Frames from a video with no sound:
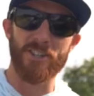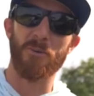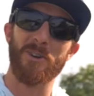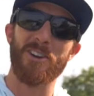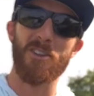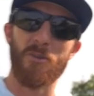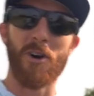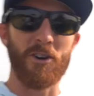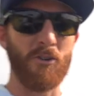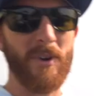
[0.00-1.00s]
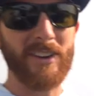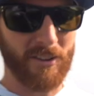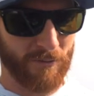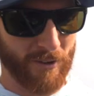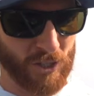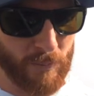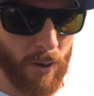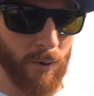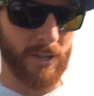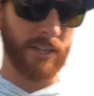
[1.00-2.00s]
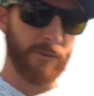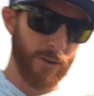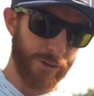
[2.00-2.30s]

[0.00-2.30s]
y'all, we're here on the water ready to fish, but I wanted to give you a